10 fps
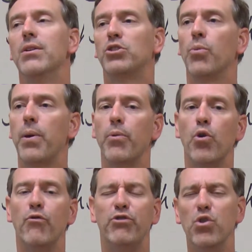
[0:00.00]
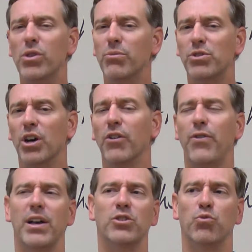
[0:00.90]
So people who view themselves
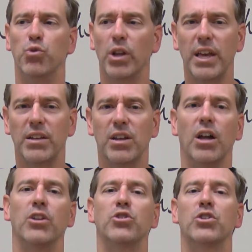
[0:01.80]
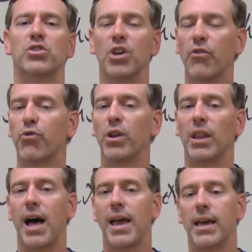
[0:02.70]
as really intelligent,
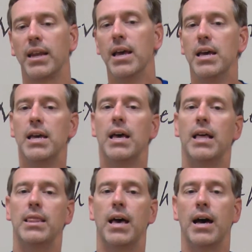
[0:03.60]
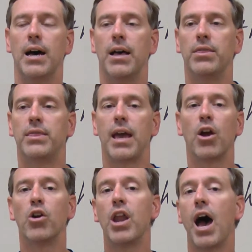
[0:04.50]
self-reliant, they
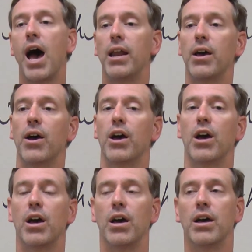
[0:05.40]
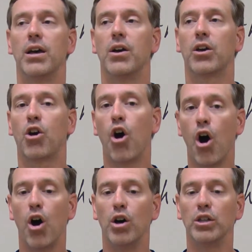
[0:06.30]
are not
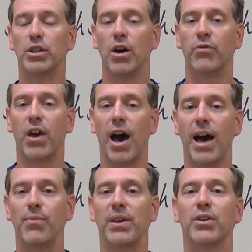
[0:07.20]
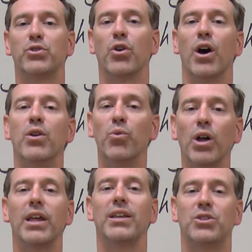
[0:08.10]
called of God because they're
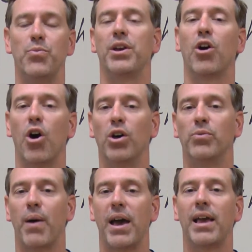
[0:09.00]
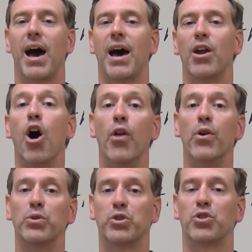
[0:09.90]
unwilling to be called by God on
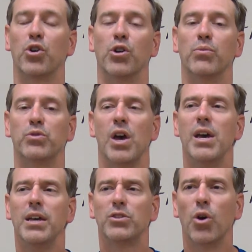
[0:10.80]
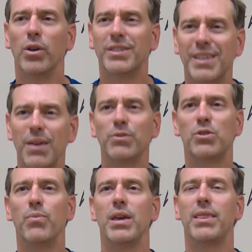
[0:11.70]
those terms. So it seems
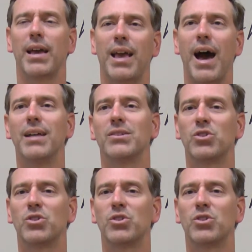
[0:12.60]
to me that God's